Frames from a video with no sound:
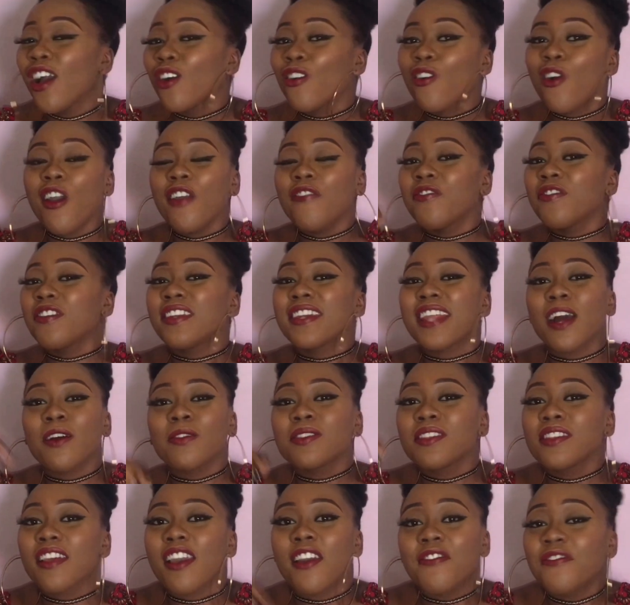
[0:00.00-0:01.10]
go even down
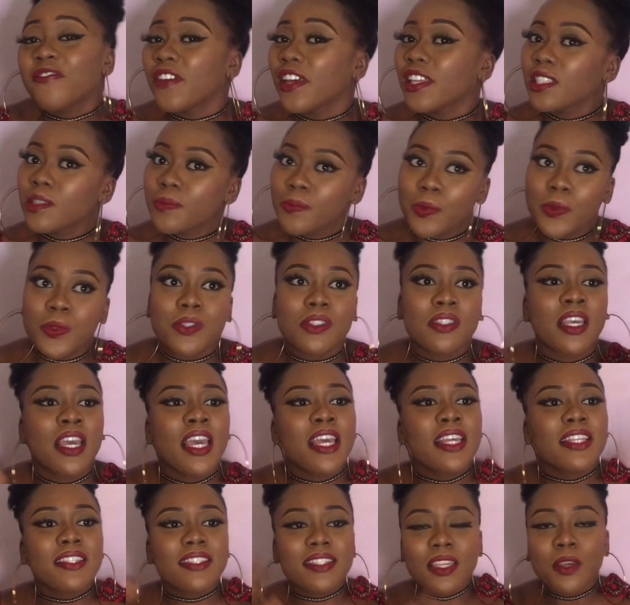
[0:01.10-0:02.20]
to their first post,
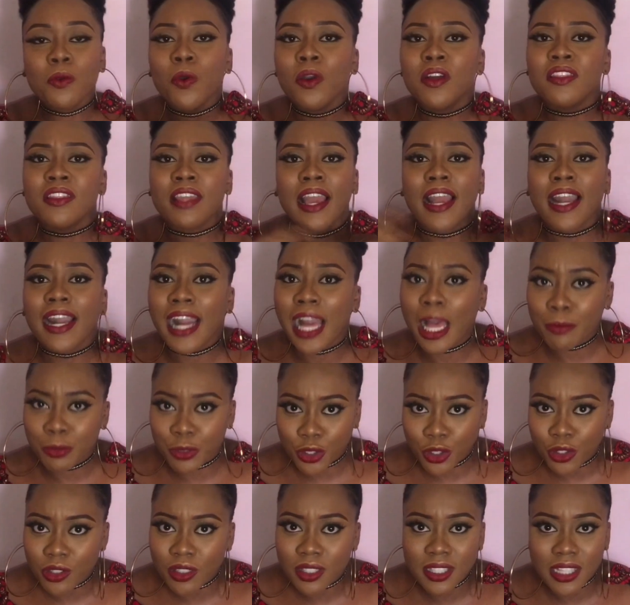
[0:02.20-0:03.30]
see what their
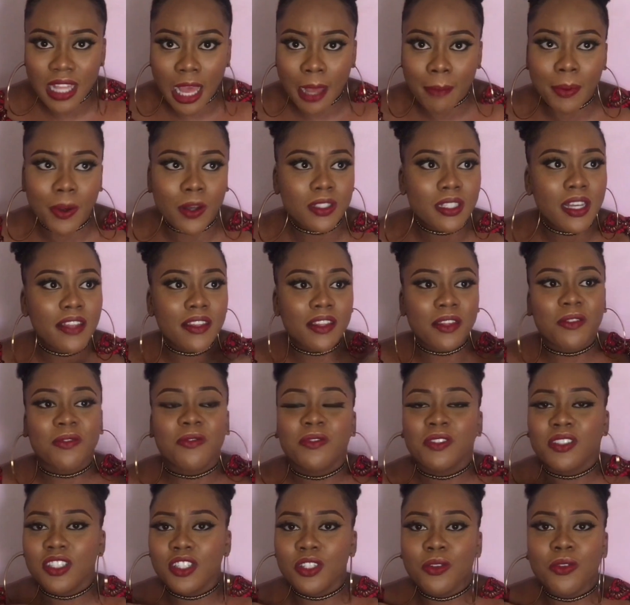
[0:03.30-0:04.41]
captions are about, how they,
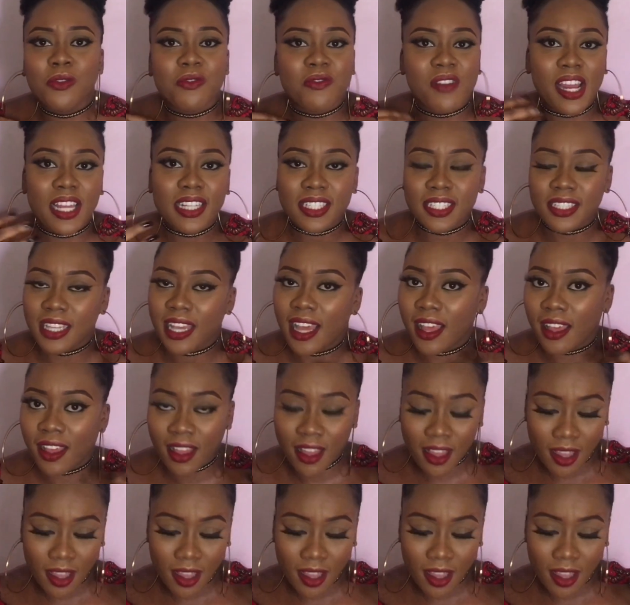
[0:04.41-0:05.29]
you know, write their